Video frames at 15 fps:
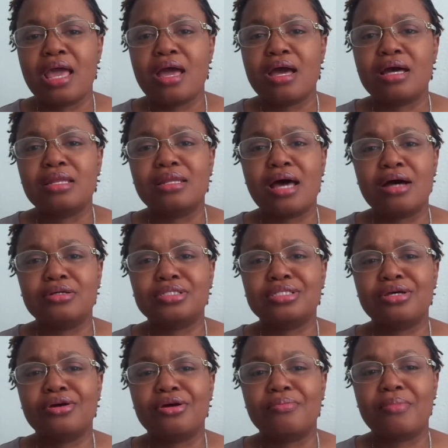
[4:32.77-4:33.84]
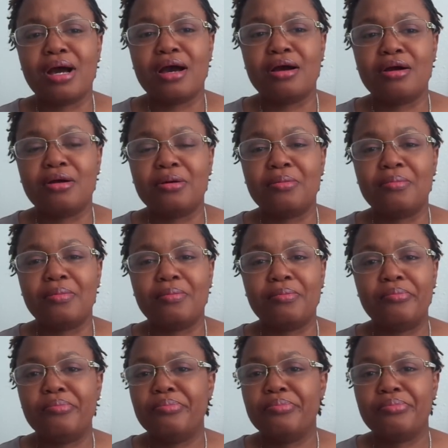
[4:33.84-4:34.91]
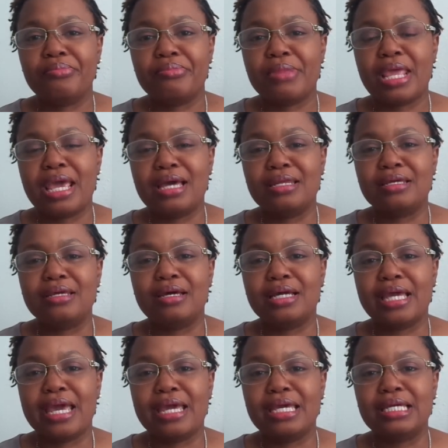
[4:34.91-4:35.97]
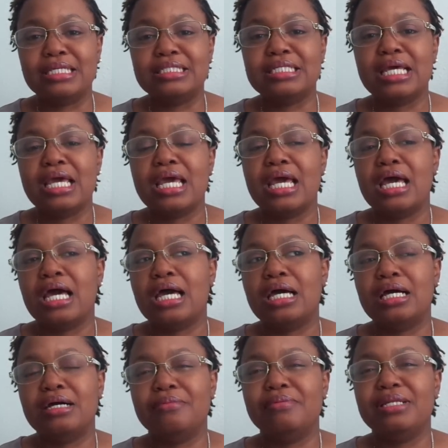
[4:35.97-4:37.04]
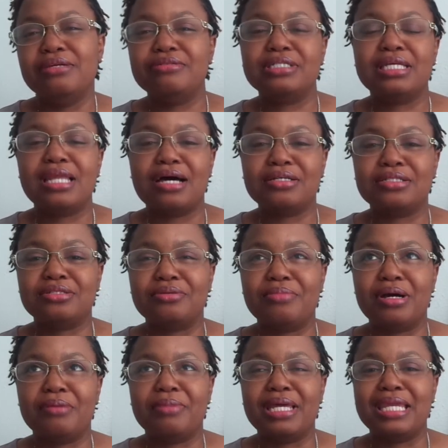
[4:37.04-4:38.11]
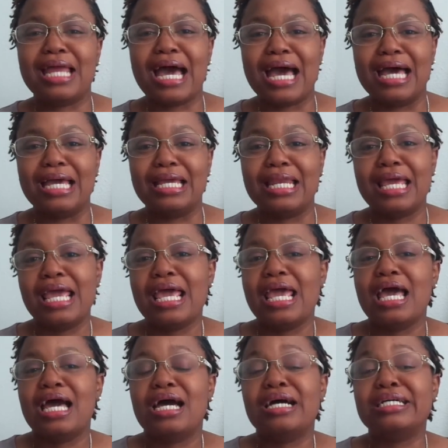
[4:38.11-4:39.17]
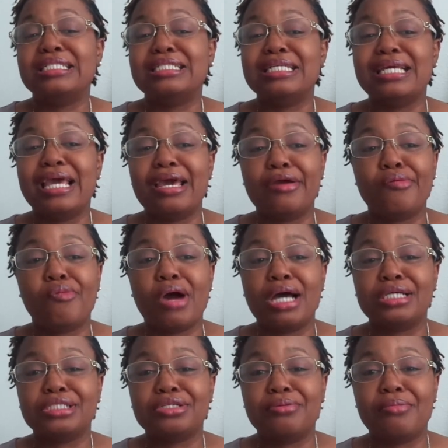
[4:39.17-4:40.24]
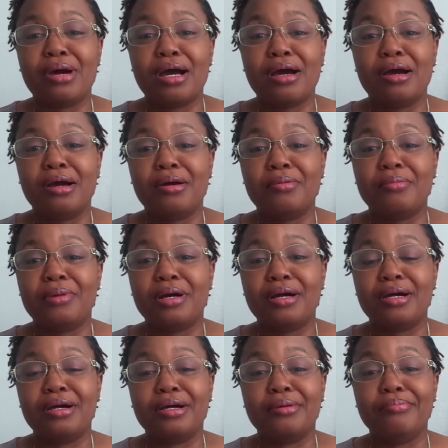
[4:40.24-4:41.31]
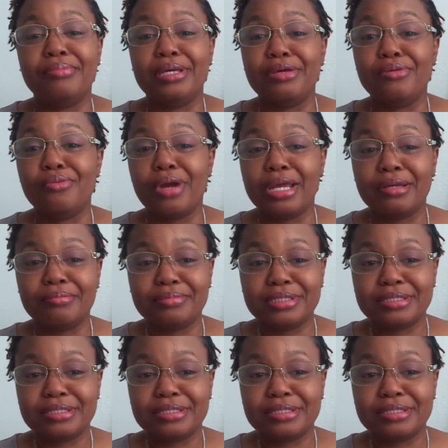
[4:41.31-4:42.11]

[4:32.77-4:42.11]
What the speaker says: lost her mom at a young age. I believe she lost her mom at 9. She had watched her mom be raped